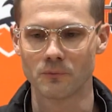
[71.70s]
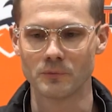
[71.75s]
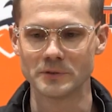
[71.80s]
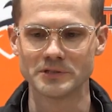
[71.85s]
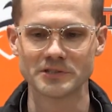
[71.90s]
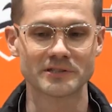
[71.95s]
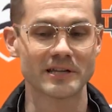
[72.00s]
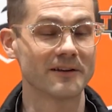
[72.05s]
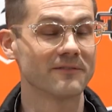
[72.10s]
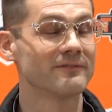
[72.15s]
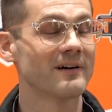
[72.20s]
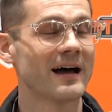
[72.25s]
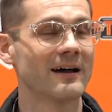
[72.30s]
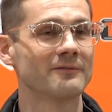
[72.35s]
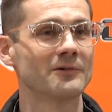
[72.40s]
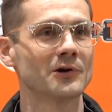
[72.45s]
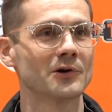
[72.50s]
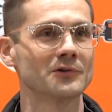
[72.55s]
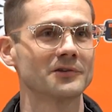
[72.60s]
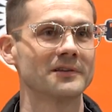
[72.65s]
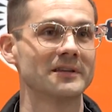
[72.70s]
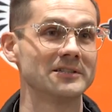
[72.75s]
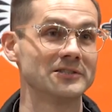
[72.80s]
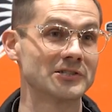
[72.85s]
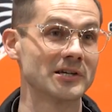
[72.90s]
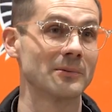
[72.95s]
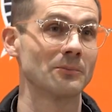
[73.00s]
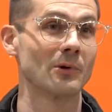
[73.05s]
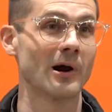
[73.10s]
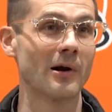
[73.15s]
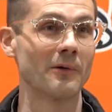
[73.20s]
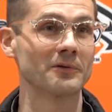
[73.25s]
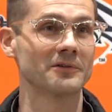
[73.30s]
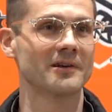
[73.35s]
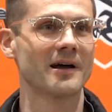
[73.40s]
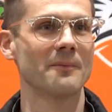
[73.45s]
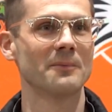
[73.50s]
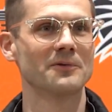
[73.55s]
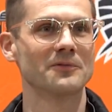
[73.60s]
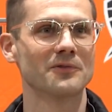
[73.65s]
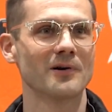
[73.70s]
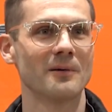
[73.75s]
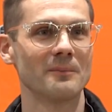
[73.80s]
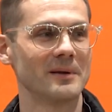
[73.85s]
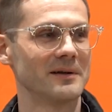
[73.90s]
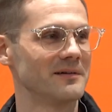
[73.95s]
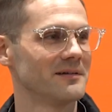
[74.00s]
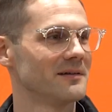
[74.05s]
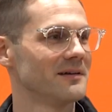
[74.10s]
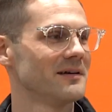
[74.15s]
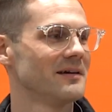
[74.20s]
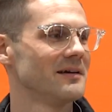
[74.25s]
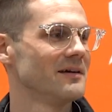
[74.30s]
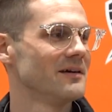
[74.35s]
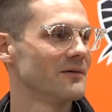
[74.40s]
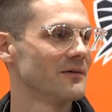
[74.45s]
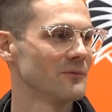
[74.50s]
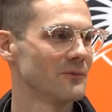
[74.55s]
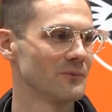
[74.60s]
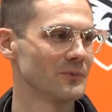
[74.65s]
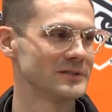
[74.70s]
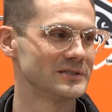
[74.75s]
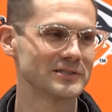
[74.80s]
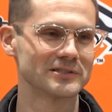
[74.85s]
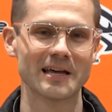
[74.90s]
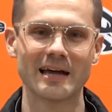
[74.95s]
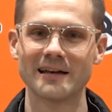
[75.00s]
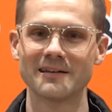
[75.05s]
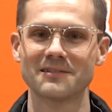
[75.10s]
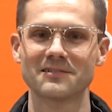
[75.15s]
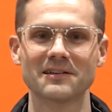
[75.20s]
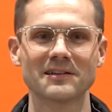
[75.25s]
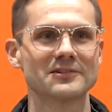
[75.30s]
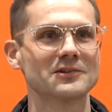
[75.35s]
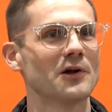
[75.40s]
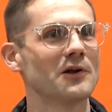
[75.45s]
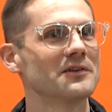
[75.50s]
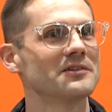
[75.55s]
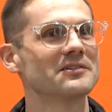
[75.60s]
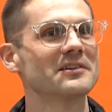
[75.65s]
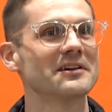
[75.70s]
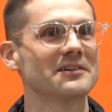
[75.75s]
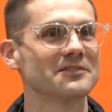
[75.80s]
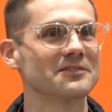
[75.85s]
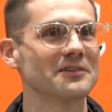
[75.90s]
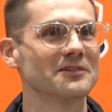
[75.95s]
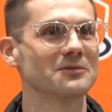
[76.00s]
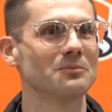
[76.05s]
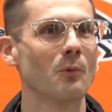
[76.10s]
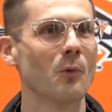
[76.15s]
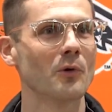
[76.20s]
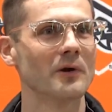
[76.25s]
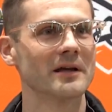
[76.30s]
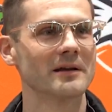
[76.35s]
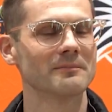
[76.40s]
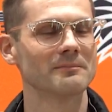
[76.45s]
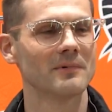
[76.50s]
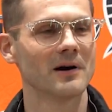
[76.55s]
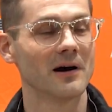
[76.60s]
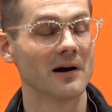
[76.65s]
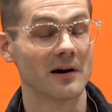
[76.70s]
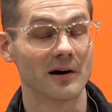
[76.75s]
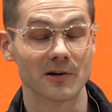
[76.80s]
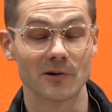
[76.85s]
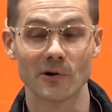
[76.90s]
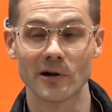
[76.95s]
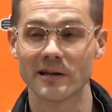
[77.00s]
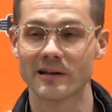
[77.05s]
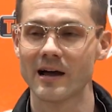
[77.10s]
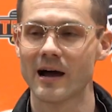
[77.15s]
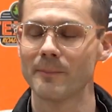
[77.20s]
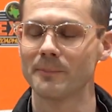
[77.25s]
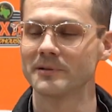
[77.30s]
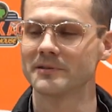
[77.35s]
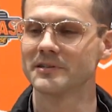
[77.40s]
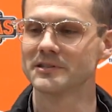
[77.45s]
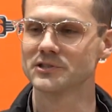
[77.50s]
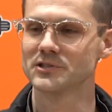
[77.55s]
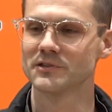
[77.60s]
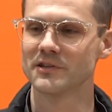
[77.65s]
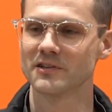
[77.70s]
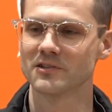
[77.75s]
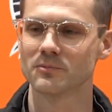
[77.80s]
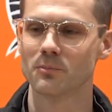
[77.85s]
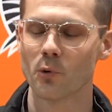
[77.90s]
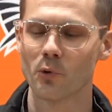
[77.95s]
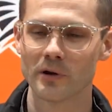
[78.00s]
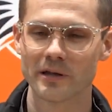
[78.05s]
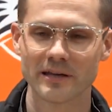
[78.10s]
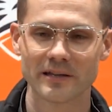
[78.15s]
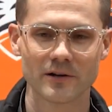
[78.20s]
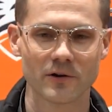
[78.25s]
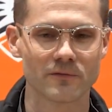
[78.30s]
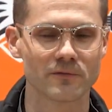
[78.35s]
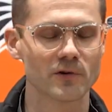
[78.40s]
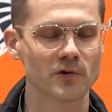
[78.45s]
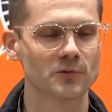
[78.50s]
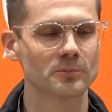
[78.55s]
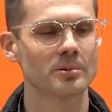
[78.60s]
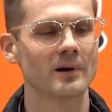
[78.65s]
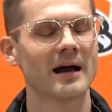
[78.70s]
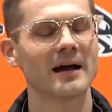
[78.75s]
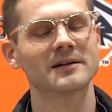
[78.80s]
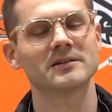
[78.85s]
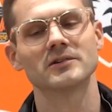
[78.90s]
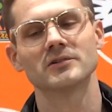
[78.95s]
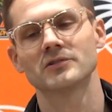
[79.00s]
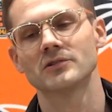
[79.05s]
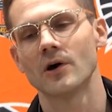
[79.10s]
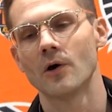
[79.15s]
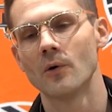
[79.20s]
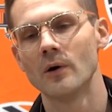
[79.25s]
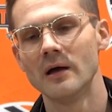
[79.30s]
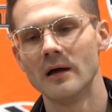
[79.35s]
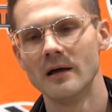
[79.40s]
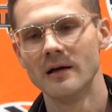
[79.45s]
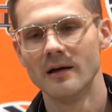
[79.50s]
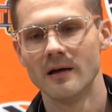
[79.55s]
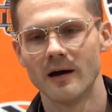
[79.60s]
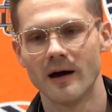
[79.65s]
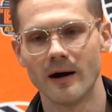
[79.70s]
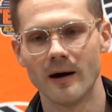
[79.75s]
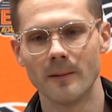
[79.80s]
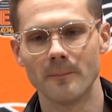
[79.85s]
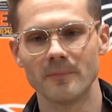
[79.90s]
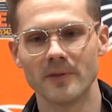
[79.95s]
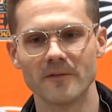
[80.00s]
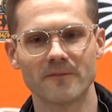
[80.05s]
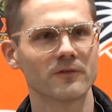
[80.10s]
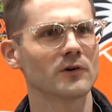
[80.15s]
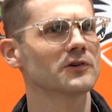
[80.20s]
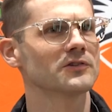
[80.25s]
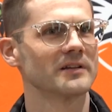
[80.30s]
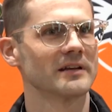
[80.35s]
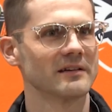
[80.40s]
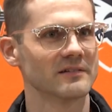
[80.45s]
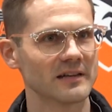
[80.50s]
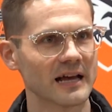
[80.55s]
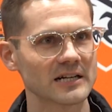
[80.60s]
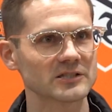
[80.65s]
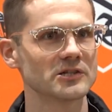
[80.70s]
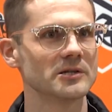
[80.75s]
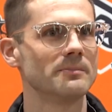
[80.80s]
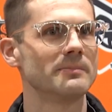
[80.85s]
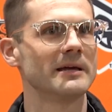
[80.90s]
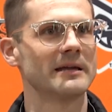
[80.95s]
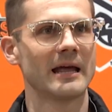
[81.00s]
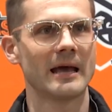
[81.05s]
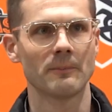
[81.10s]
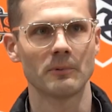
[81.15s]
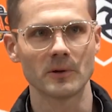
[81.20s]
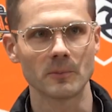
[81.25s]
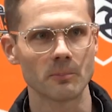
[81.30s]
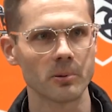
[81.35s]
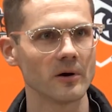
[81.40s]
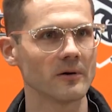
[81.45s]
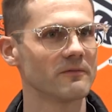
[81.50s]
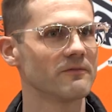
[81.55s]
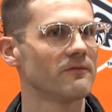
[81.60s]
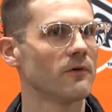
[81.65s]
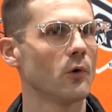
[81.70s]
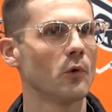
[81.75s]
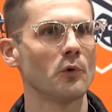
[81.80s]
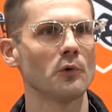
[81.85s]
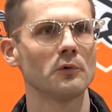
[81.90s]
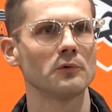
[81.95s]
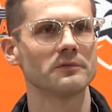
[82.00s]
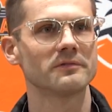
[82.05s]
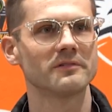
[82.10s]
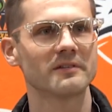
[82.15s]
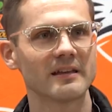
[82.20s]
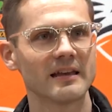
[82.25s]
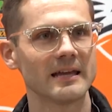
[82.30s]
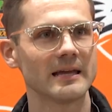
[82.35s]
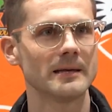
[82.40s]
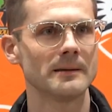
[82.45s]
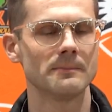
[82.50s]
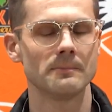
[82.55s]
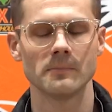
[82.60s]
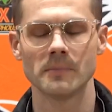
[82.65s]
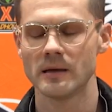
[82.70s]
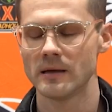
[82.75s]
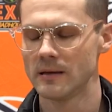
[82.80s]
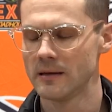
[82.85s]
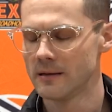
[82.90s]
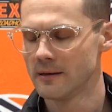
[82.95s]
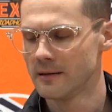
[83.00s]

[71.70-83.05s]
we just had 5 girls in the gym where I was coming from, and we just had 6-on-6 this morning, a great competition this morning in our first practice. So the first thing is actually being able to put full team